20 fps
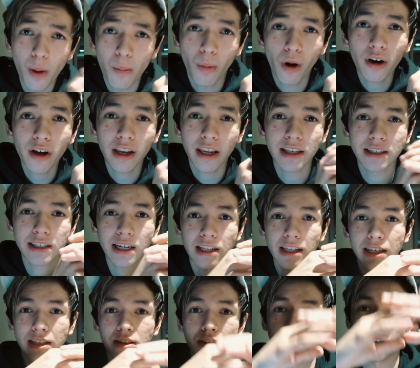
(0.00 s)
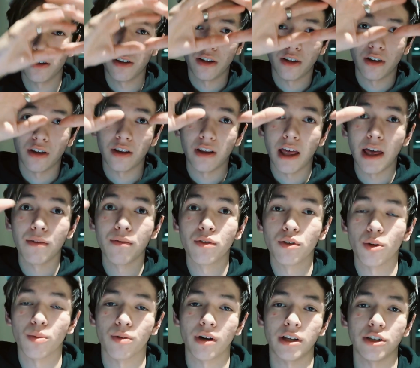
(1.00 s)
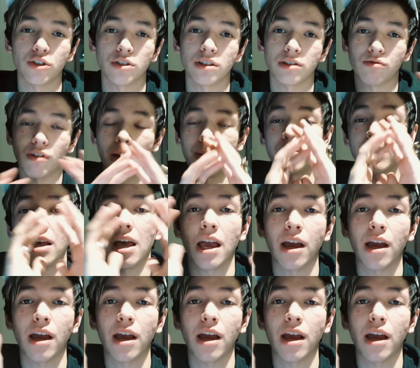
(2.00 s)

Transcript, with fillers: Marketing is kind of like the envelope, right? It just wraps